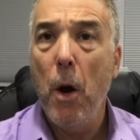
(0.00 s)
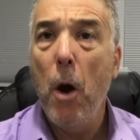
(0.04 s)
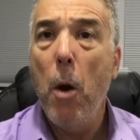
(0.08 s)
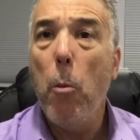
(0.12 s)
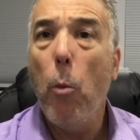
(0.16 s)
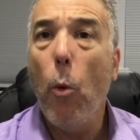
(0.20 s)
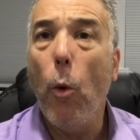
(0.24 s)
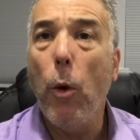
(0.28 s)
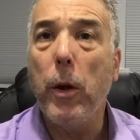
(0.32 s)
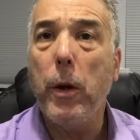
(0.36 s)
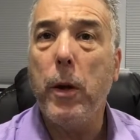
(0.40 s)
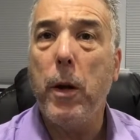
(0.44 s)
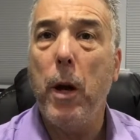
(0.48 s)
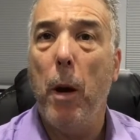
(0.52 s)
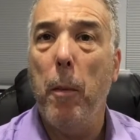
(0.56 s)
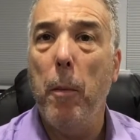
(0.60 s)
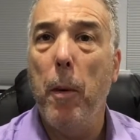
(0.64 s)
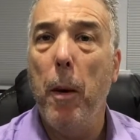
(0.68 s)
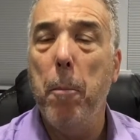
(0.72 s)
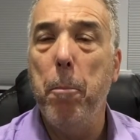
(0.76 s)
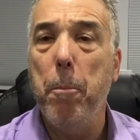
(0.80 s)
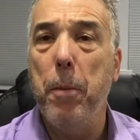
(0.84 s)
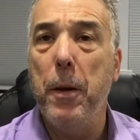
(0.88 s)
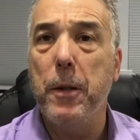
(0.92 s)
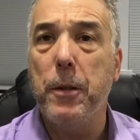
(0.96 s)
More to come
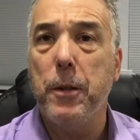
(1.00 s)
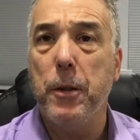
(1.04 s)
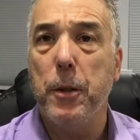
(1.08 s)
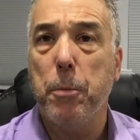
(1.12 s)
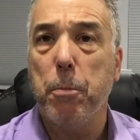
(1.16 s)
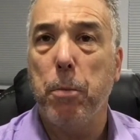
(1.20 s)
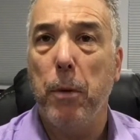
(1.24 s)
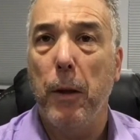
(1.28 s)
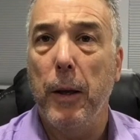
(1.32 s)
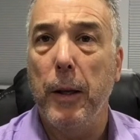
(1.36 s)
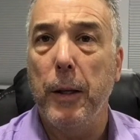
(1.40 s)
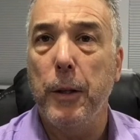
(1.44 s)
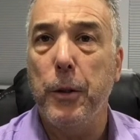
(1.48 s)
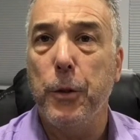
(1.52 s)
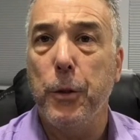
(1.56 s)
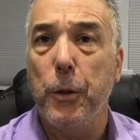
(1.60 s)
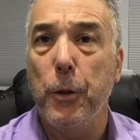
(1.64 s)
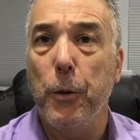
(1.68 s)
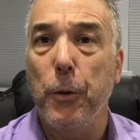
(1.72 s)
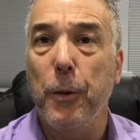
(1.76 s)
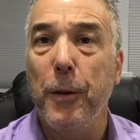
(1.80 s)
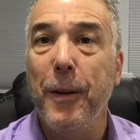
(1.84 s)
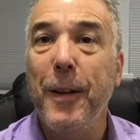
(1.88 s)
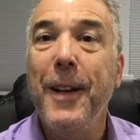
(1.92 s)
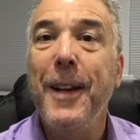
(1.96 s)
on business planning
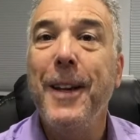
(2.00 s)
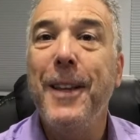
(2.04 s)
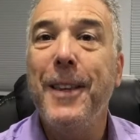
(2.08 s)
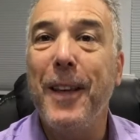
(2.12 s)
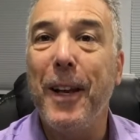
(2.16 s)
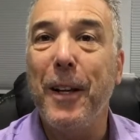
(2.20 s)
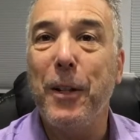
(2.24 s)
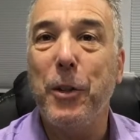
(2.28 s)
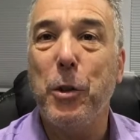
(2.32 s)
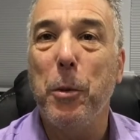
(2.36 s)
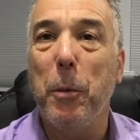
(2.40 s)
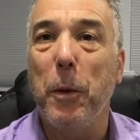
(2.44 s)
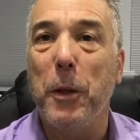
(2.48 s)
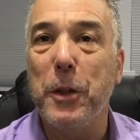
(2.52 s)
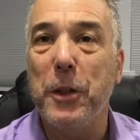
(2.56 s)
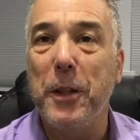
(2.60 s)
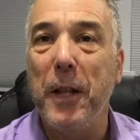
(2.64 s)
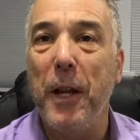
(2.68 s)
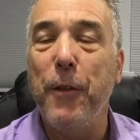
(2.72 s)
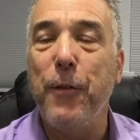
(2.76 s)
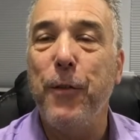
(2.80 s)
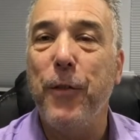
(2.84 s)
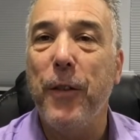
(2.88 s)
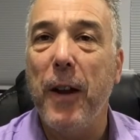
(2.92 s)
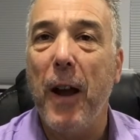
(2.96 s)
soon. Thanks so much.
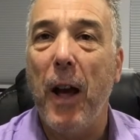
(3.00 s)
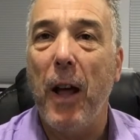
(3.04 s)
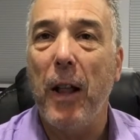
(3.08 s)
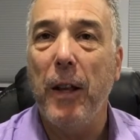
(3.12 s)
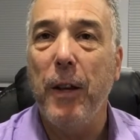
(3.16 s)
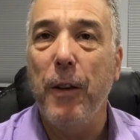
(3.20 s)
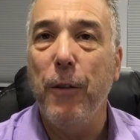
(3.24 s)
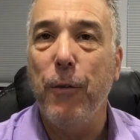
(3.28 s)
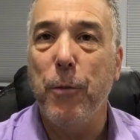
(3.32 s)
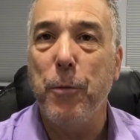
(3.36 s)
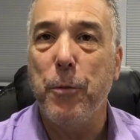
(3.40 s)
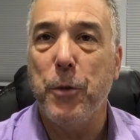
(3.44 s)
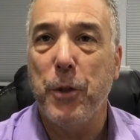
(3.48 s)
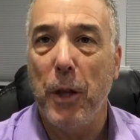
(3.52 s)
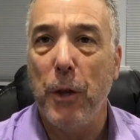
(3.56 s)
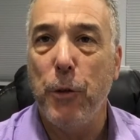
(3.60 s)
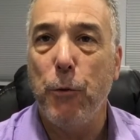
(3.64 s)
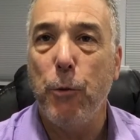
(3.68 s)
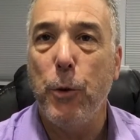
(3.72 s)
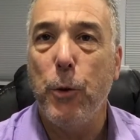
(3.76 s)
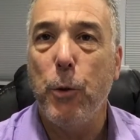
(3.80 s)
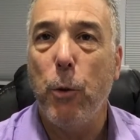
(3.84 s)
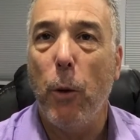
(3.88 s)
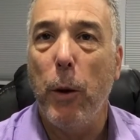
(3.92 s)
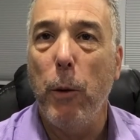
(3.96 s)
Dave Fanale from
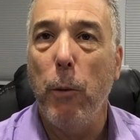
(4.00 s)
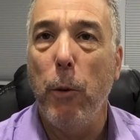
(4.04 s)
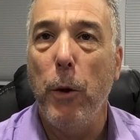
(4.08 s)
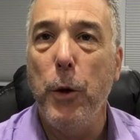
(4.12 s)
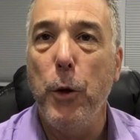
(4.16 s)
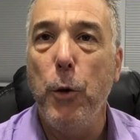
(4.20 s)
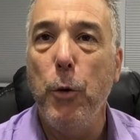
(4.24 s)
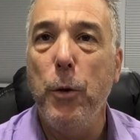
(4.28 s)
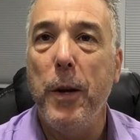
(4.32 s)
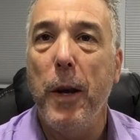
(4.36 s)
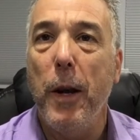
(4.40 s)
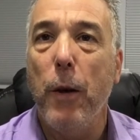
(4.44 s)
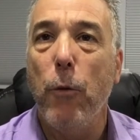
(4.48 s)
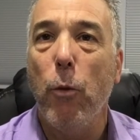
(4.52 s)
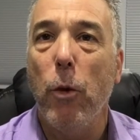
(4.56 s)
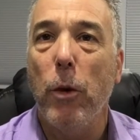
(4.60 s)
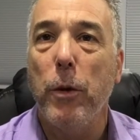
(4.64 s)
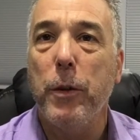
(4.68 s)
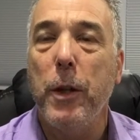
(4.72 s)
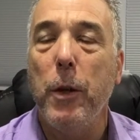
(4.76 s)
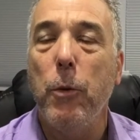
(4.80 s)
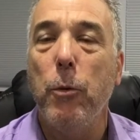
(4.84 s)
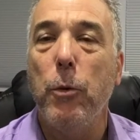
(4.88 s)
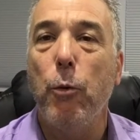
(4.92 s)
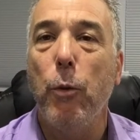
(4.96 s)
Century 21 Eudan
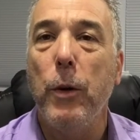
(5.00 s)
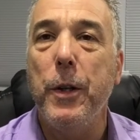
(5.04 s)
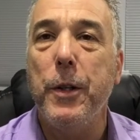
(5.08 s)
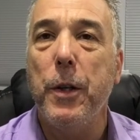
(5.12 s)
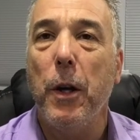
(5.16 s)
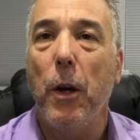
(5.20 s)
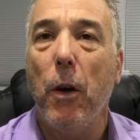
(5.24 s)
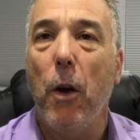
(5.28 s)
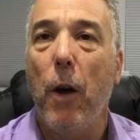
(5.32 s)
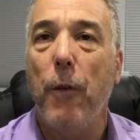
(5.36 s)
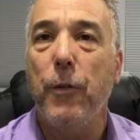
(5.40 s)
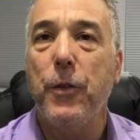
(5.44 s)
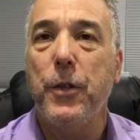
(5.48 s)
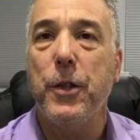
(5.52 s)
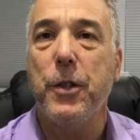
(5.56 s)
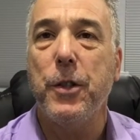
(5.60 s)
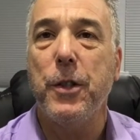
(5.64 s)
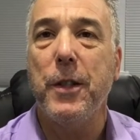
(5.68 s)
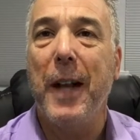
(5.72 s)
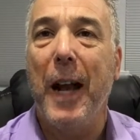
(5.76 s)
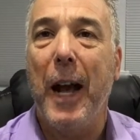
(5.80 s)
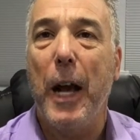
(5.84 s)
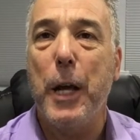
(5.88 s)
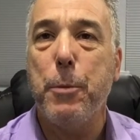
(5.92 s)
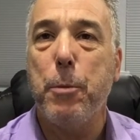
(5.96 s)
Realty, with regional offices in
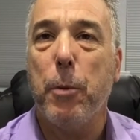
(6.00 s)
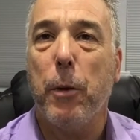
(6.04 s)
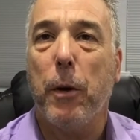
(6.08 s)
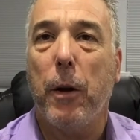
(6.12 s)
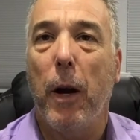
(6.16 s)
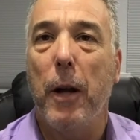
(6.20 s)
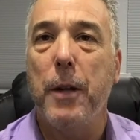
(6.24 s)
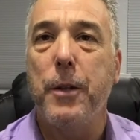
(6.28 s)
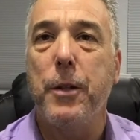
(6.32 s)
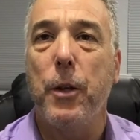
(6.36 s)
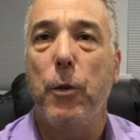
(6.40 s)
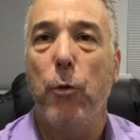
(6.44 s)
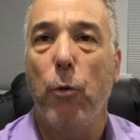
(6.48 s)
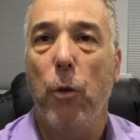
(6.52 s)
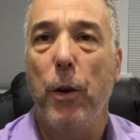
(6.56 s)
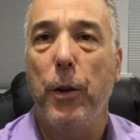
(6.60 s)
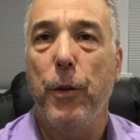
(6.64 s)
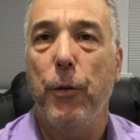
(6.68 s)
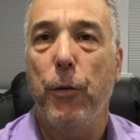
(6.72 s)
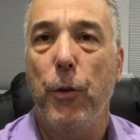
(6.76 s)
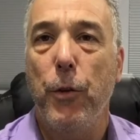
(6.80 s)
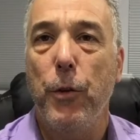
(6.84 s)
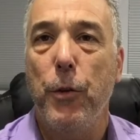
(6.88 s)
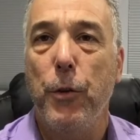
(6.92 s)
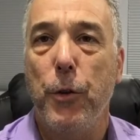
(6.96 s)
Hasbrook Heights and
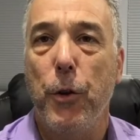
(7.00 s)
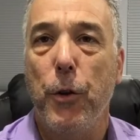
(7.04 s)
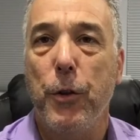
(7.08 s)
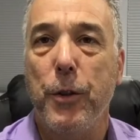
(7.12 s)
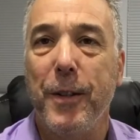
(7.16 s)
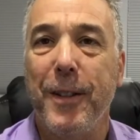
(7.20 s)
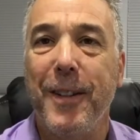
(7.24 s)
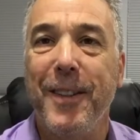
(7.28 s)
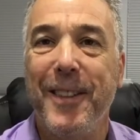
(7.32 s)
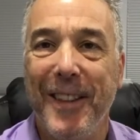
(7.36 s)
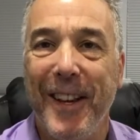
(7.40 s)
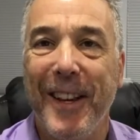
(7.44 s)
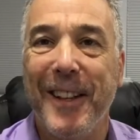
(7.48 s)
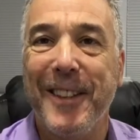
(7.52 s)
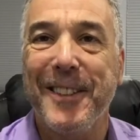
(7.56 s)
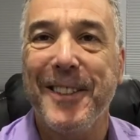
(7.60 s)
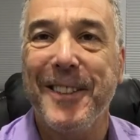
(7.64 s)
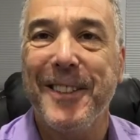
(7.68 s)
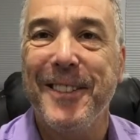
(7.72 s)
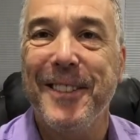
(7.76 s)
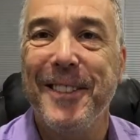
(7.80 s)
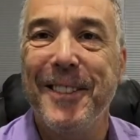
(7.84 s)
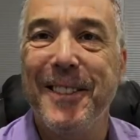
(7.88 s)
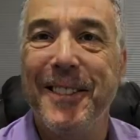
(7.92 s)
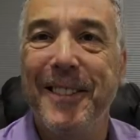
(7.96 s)
Rutherford, New Jersey. Thanks.